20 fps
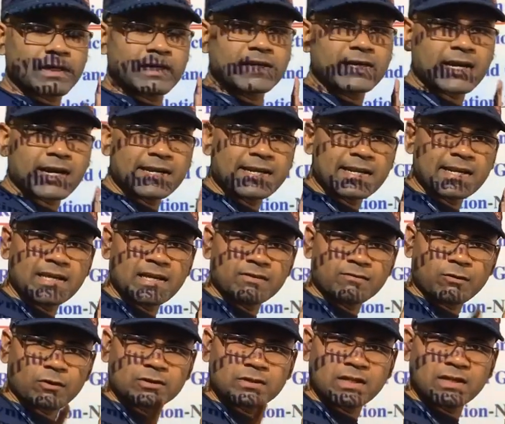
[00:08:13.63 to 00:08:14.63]
criteria
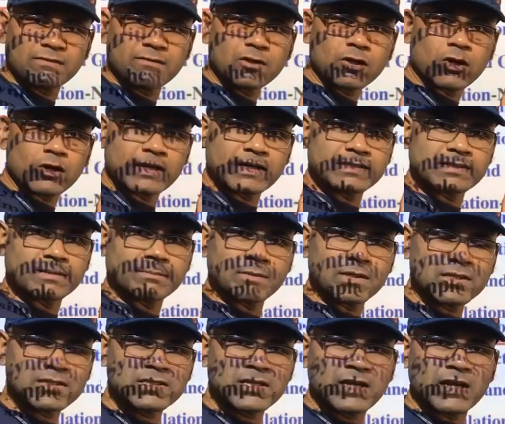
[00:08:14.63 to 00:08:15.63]
for the living organism
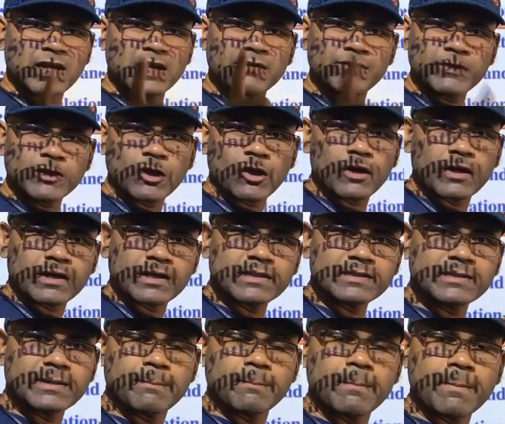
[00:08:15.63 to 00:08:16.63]
is living
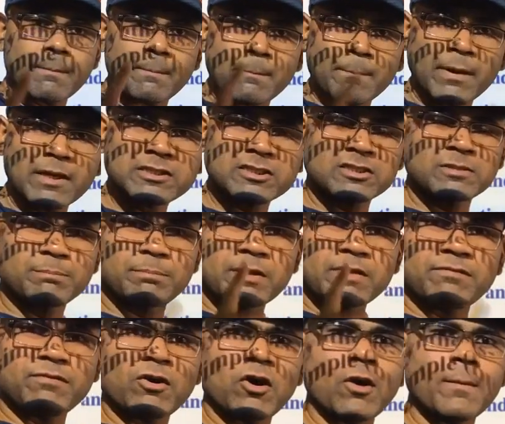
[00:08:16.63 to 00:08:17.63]
organism must
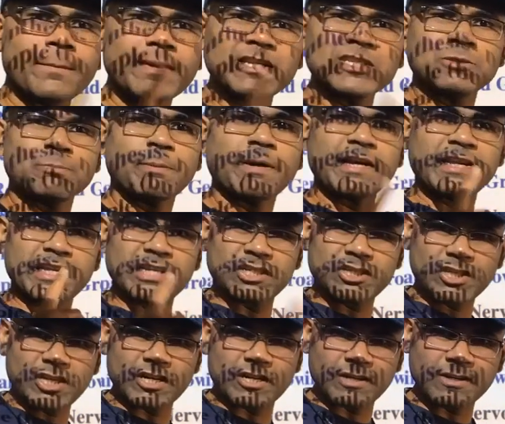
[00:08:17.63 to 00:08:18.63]
perform
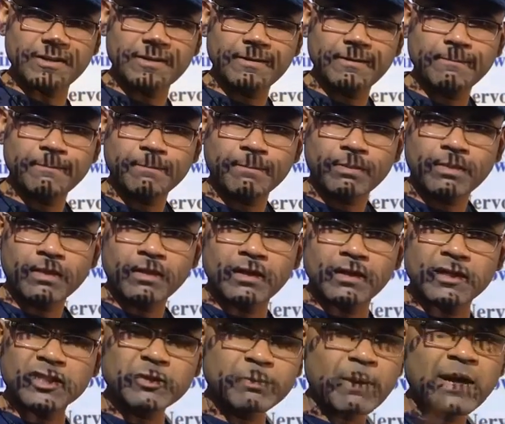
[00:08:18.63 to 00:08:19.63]
respiration.
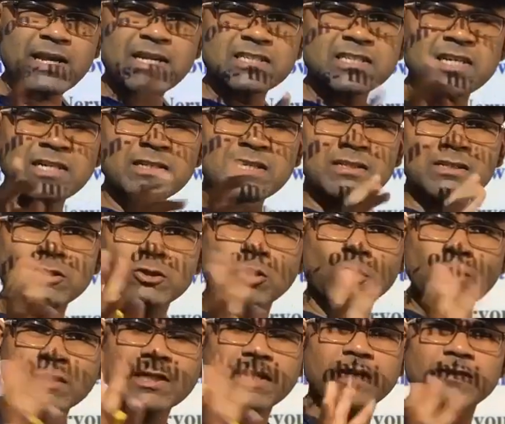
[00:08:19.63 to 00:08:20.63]
Respiration,
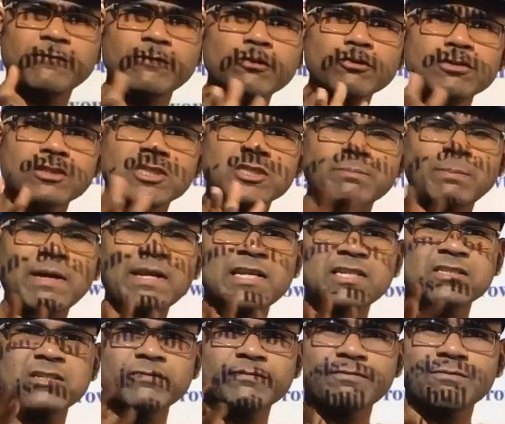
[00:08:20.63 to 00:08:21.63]
don't confuse
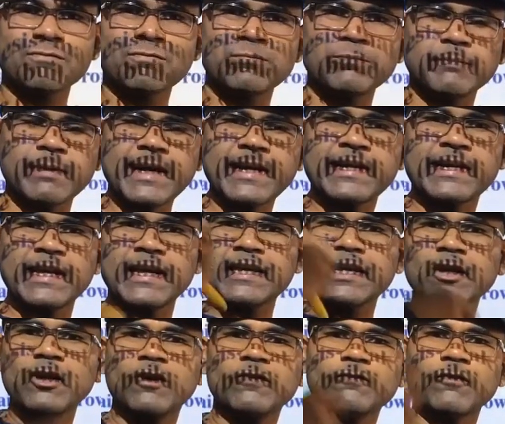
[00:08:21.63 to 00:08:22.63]
respiration by
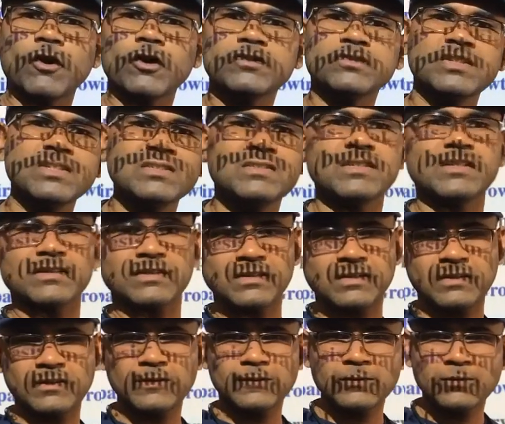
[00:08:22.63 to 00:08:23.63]
taking of
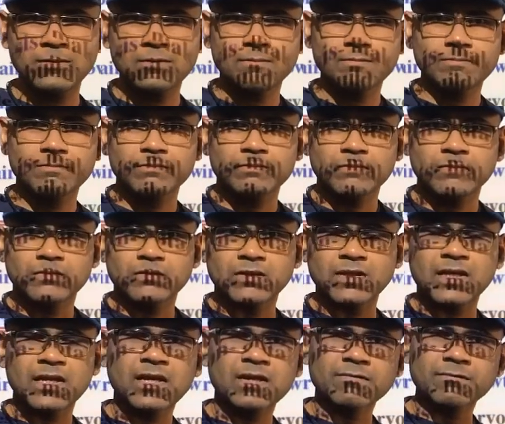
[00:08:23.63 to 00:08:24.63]
oxygen.
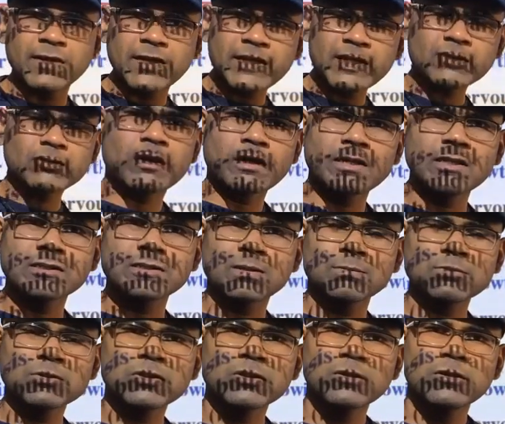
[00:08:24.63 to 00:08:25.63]
There are various organisms